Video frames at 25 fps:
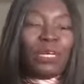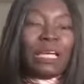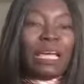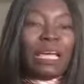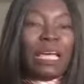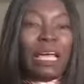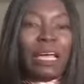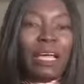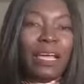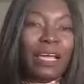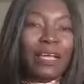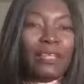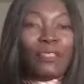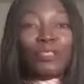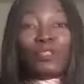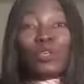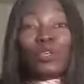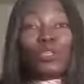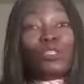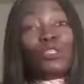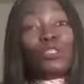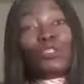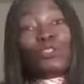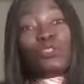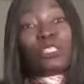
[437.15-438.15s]
Okay, so
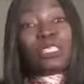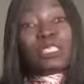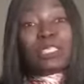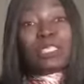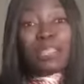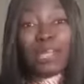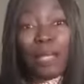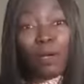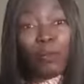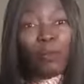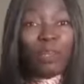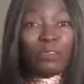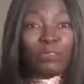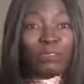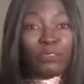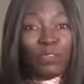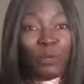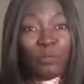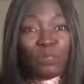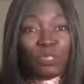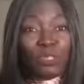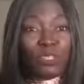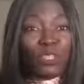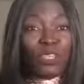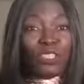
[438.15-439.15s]
you should stay away
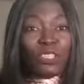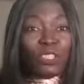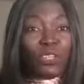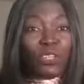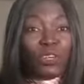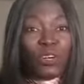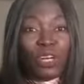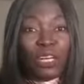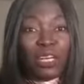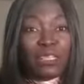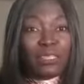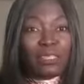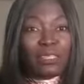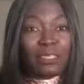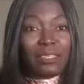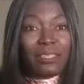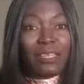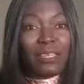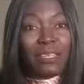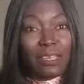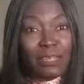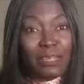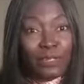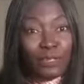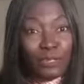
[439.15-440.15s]
from such coins.
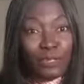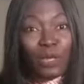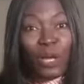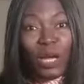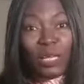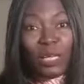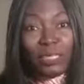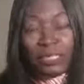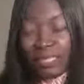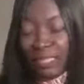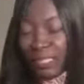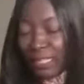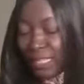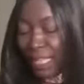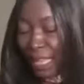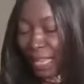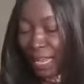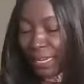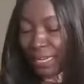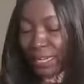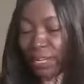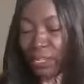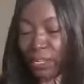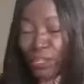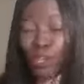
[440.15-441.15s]
Do you
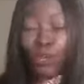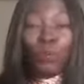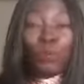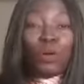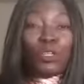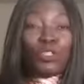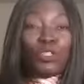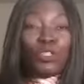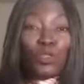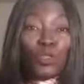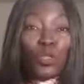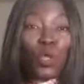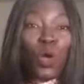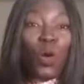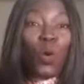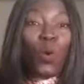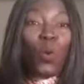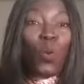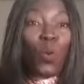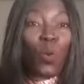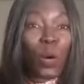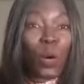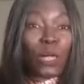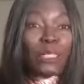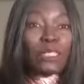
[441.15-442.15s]
understand? You must know
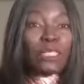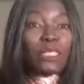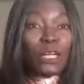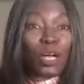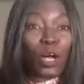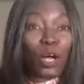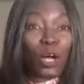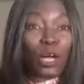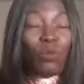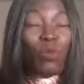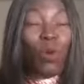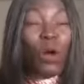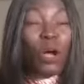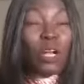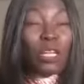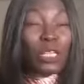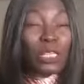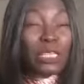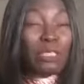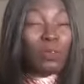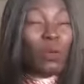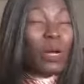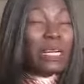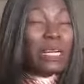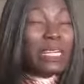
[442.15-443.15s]
what
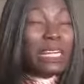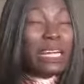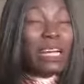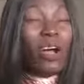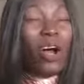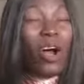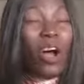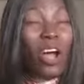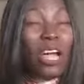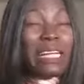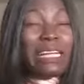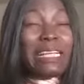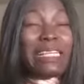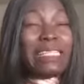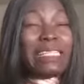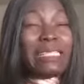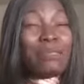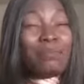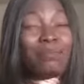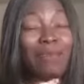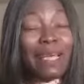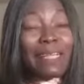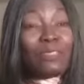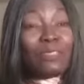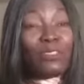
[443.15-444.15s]
the coin
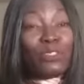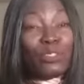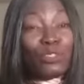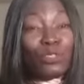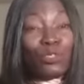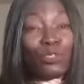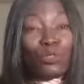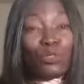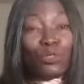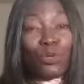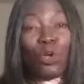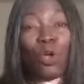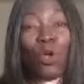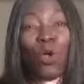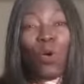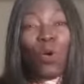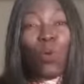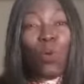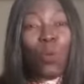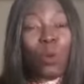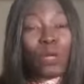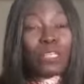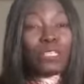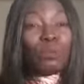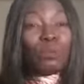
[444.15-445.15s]
is meant to do.
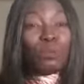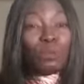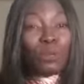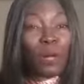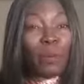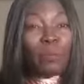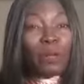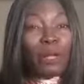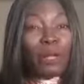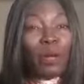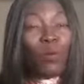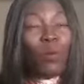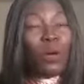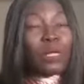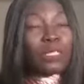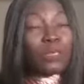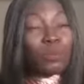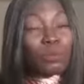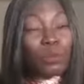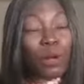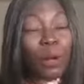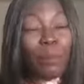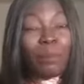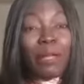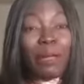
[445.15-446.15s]
What
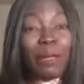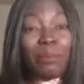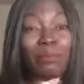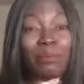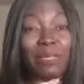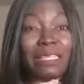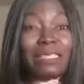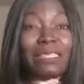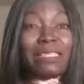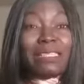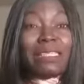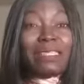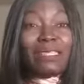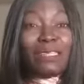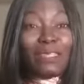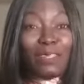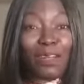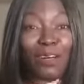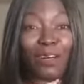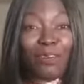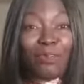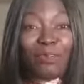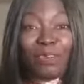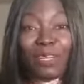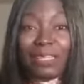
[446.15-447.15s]
problem is this
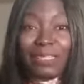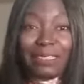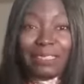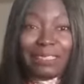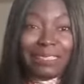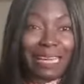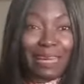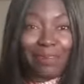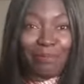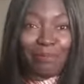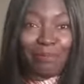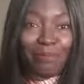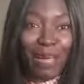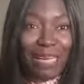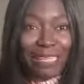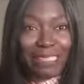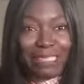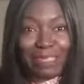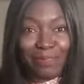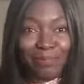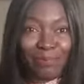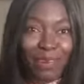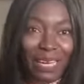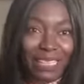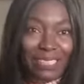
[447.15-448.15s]
solving? I'm
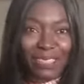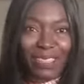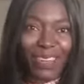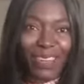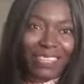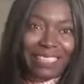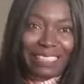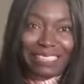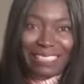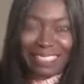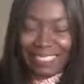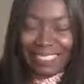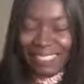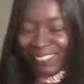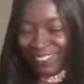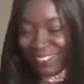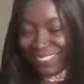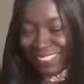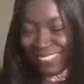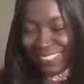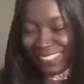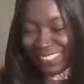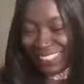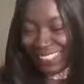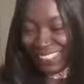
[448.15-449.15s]
biting my tongue this
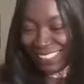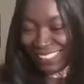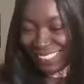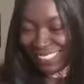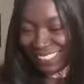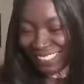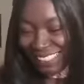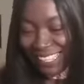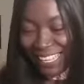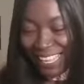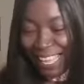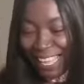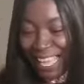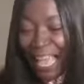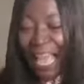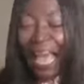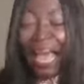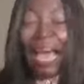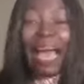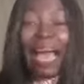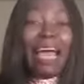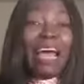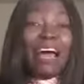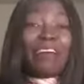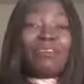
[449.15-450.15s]
evening.
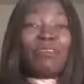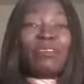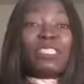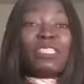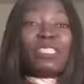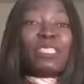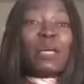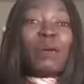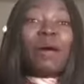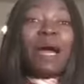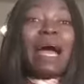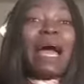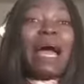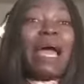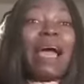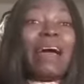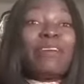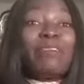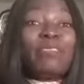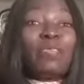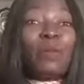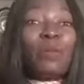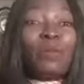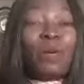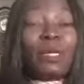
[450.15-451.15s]
I
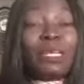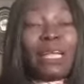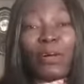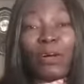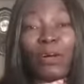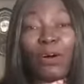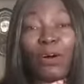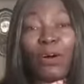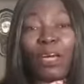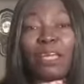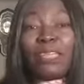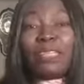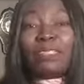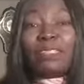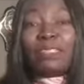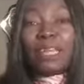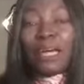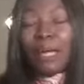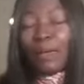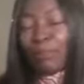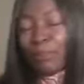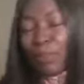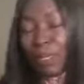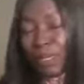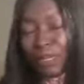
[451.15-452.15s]
have some other coins.
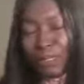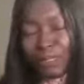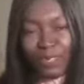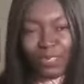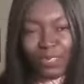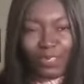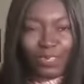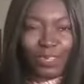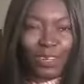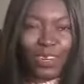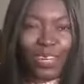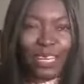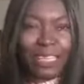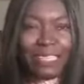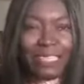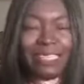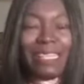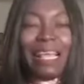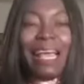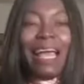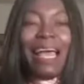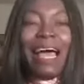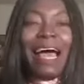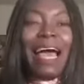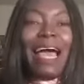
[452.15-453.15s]
I mean, not coins.
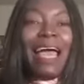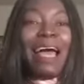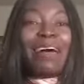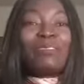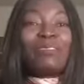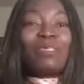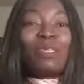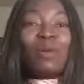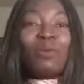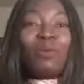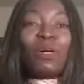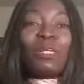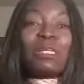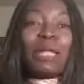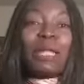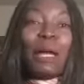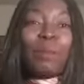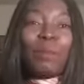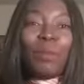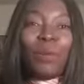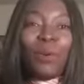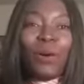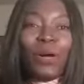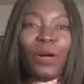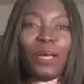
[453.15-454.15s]
I have some
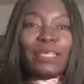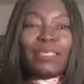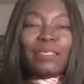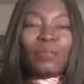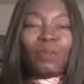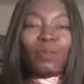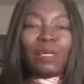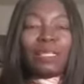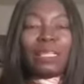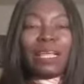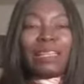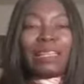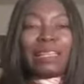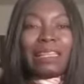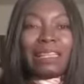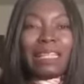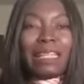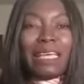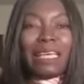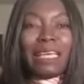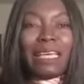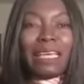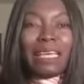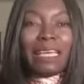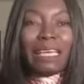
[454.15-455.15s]
other points, but I
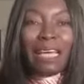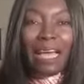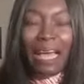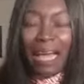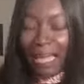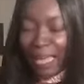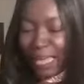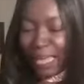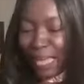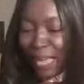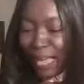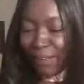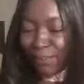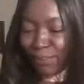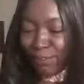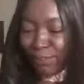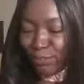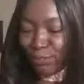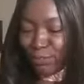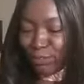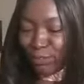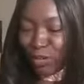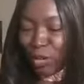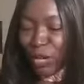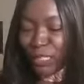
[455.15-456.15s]
think I have
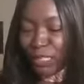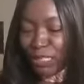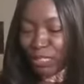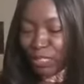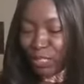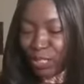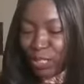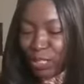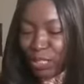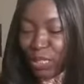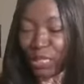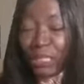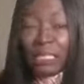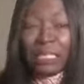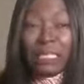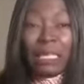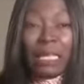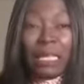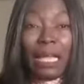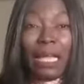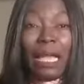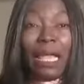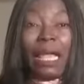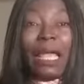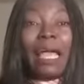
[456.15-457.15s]
to cut it short
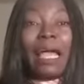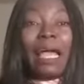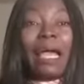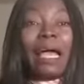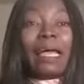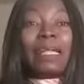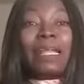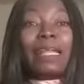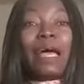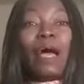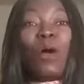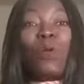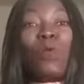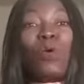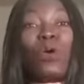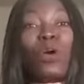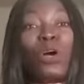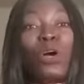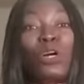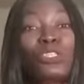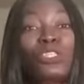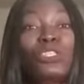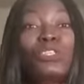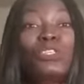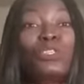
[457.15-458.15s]
here, and I will
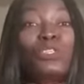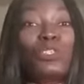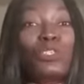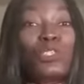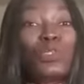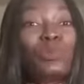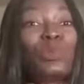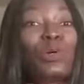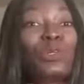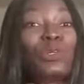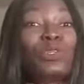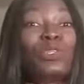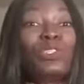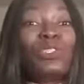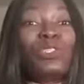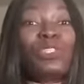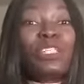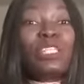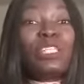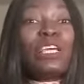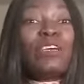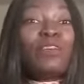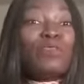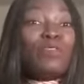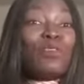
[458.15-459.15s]
continue tomorrow to
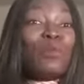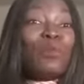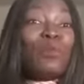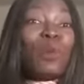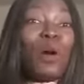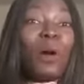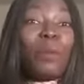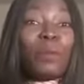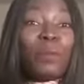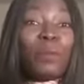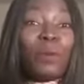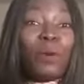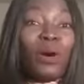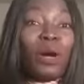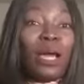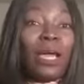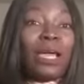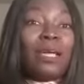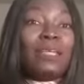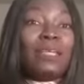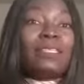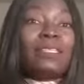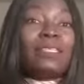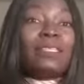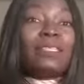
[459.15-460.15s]
give you more
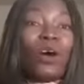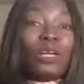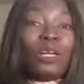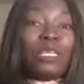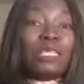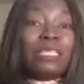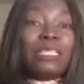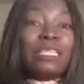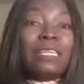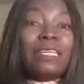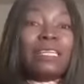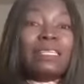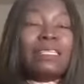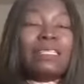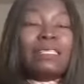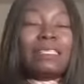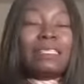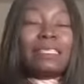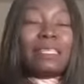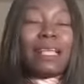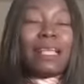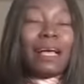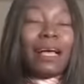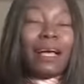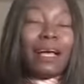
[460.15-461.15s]
points on
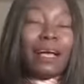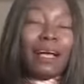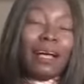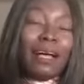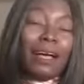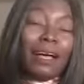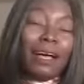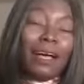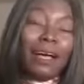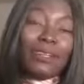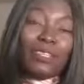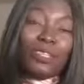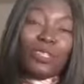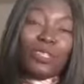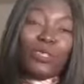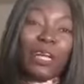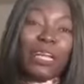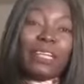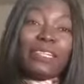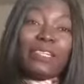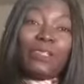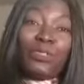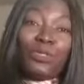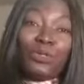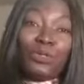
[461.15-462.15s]
these
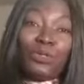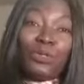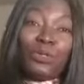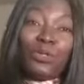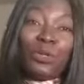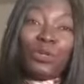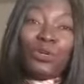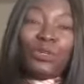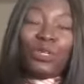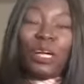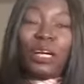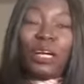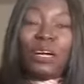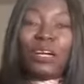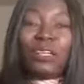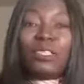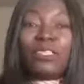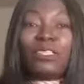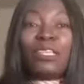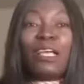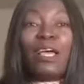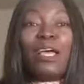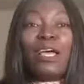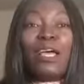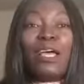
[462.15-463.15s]
trading
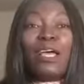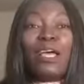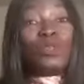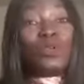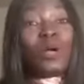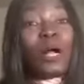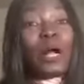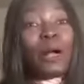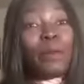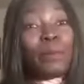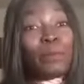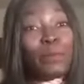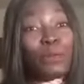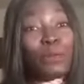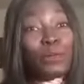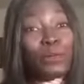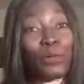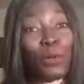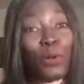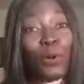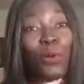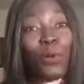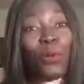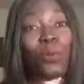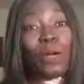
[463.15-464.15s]
tutorials to help you
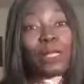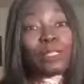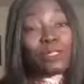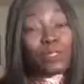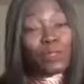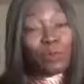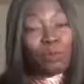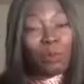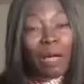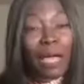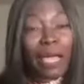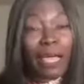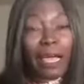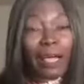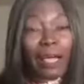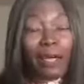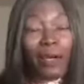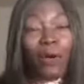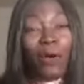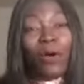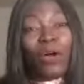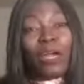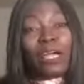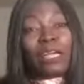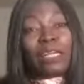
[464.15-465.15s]
know when to buy a
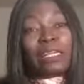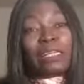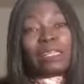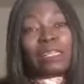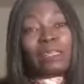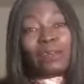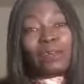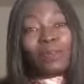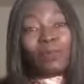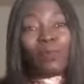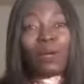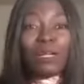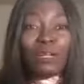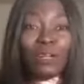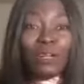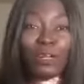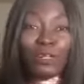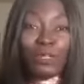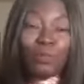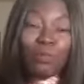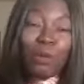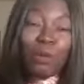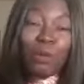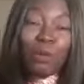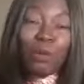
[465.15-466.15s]
coin, when
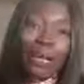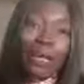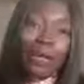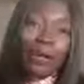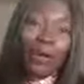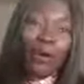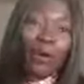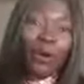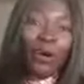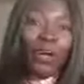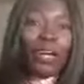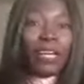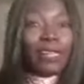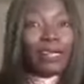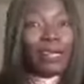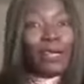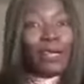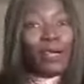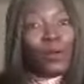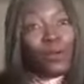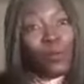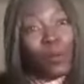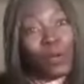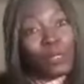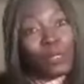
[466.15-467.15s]
not to buy a coin,
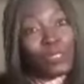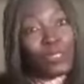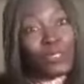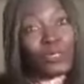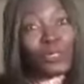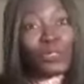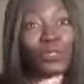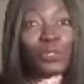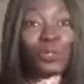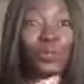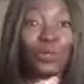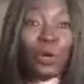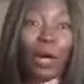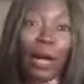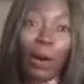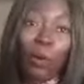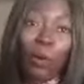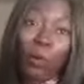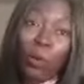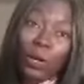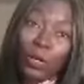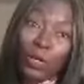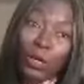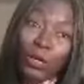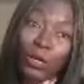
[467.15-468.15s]
what to do
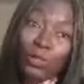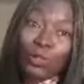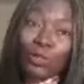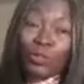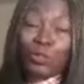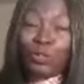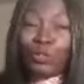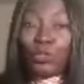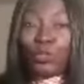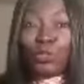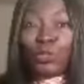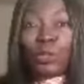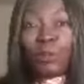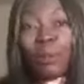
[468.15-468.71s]
and what not to do.